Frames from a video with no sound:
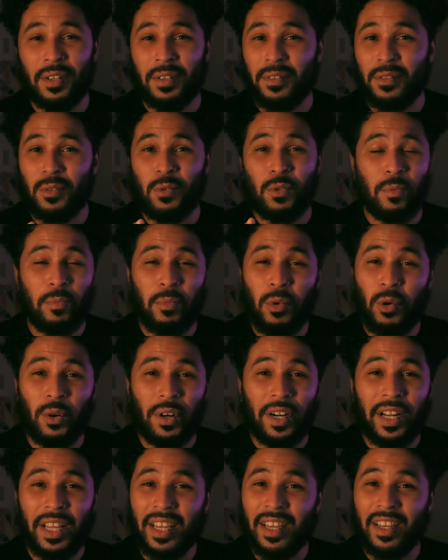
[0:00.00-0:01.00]
through the
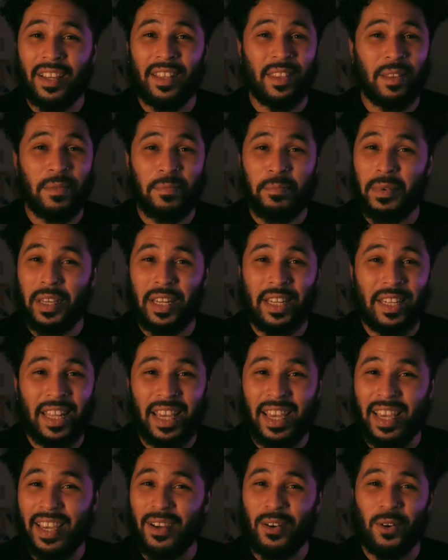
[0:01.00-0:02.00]
morning, the
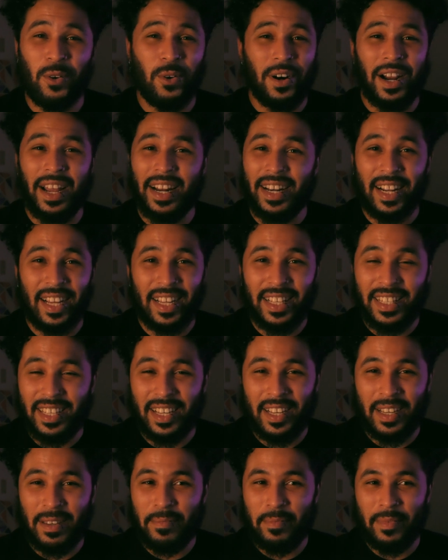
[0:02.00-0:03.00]
midday, or at
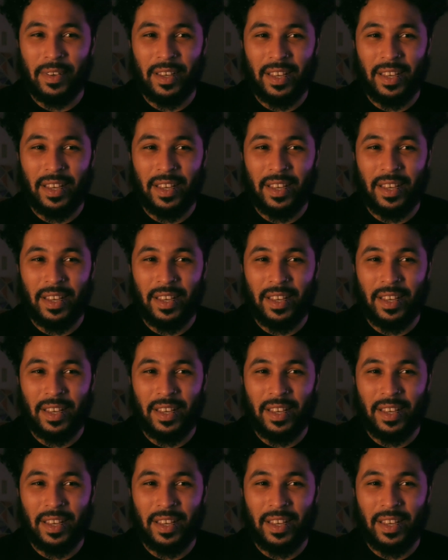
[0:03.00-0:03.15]
nighttime.